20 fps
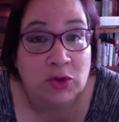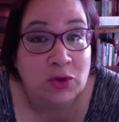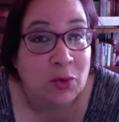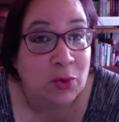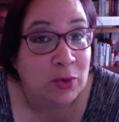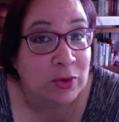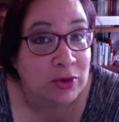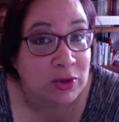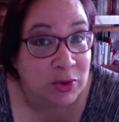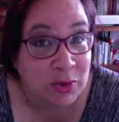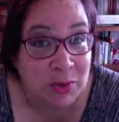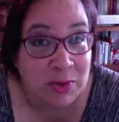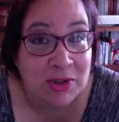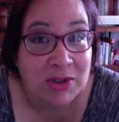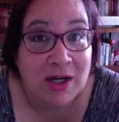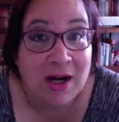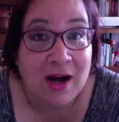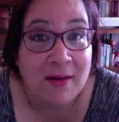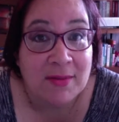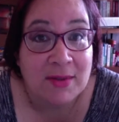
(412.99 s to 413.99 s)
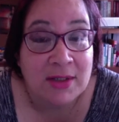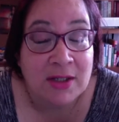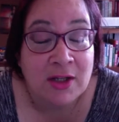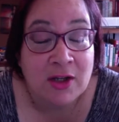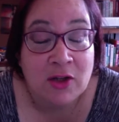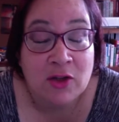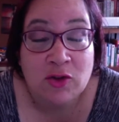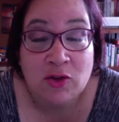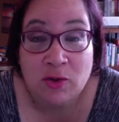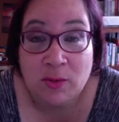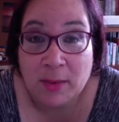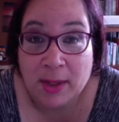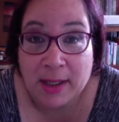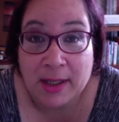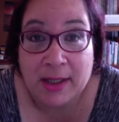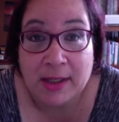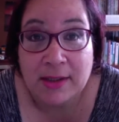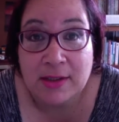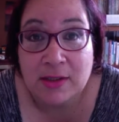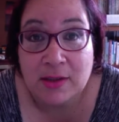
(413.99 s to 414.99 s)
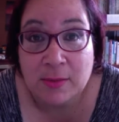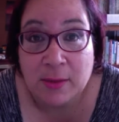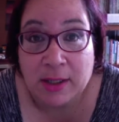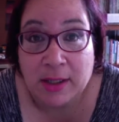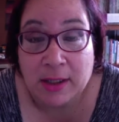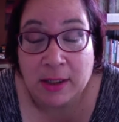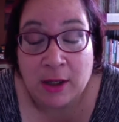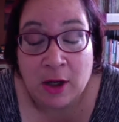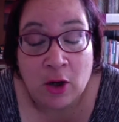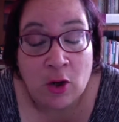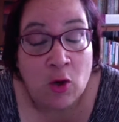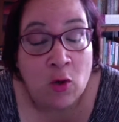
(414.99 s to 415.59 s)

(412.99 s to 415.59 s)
to 2 jobs to make ends meet.